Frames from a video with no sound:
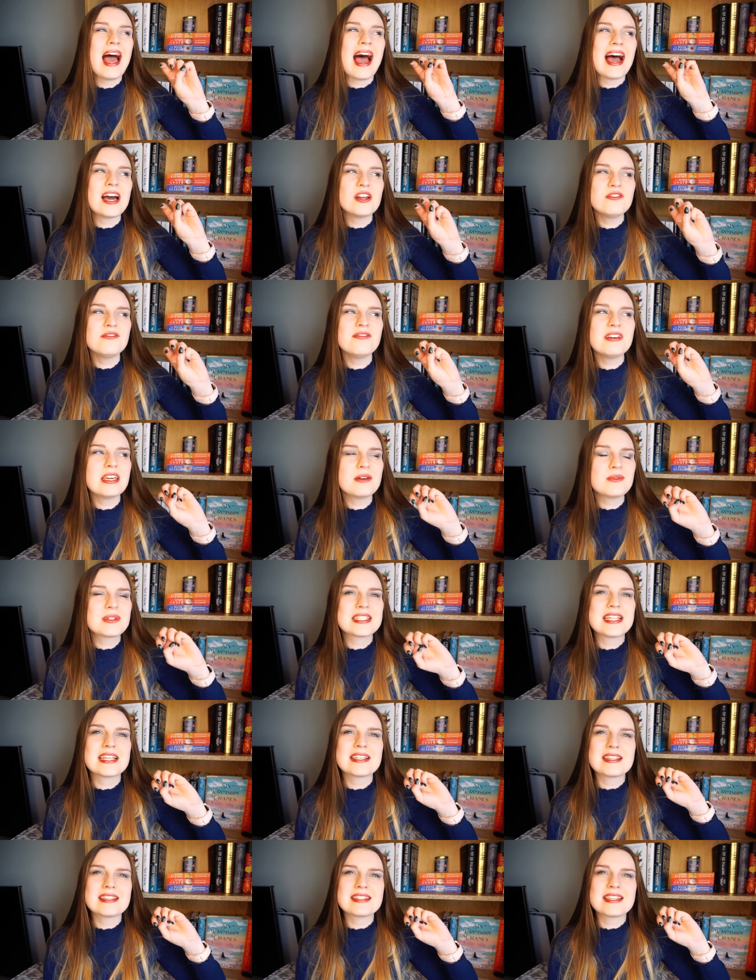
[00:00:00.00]
I don't think it was
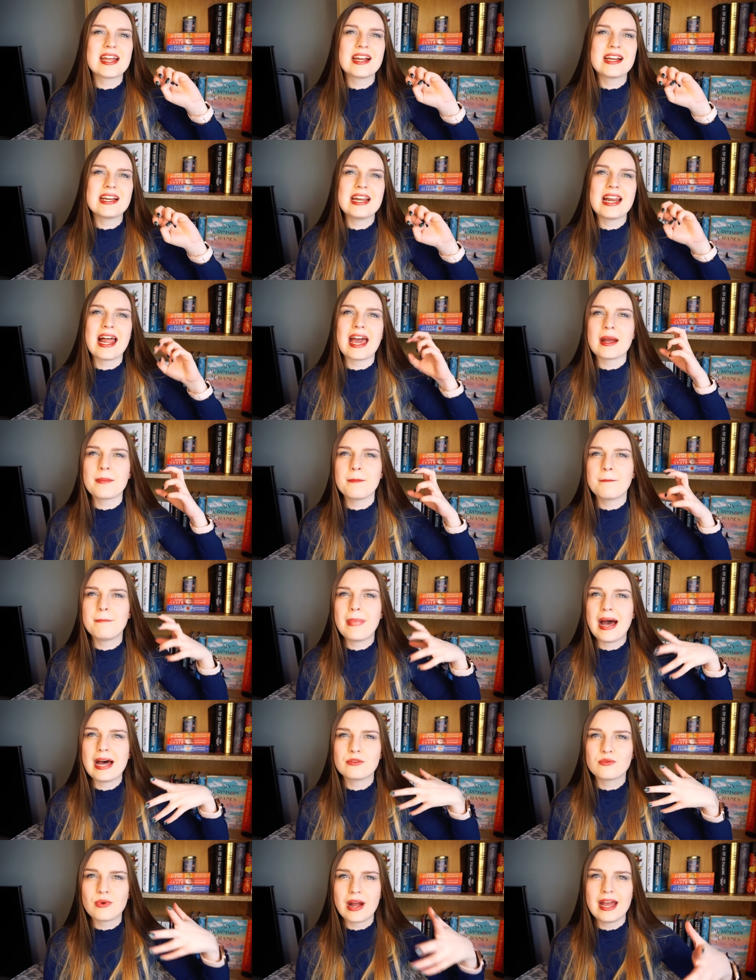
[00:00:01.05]
necessarily like
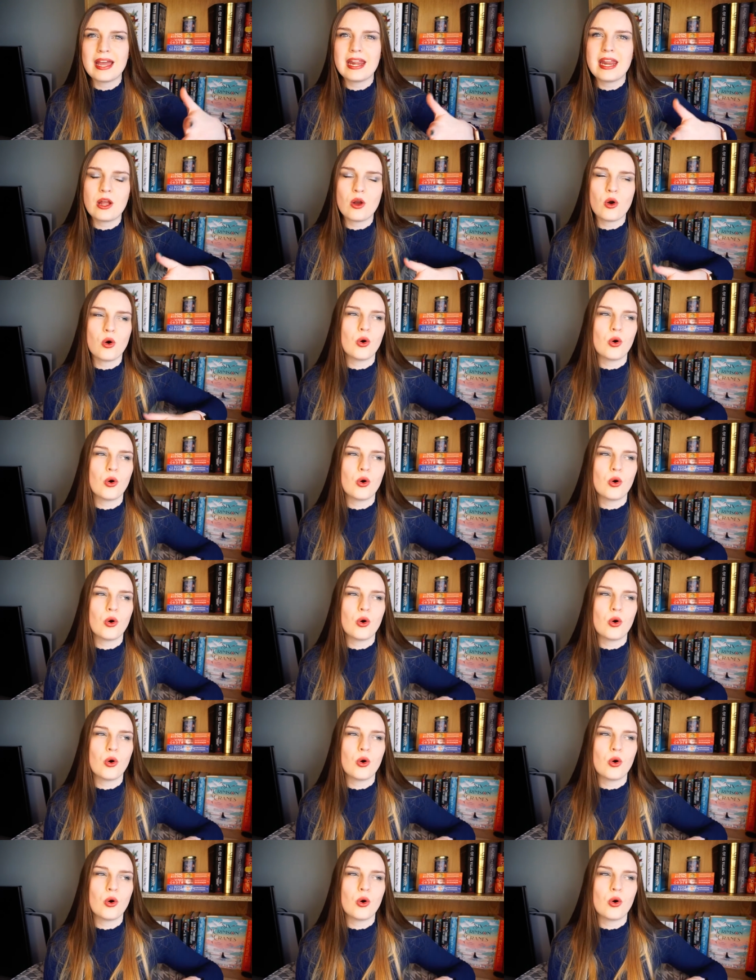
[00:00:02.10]
bad writing,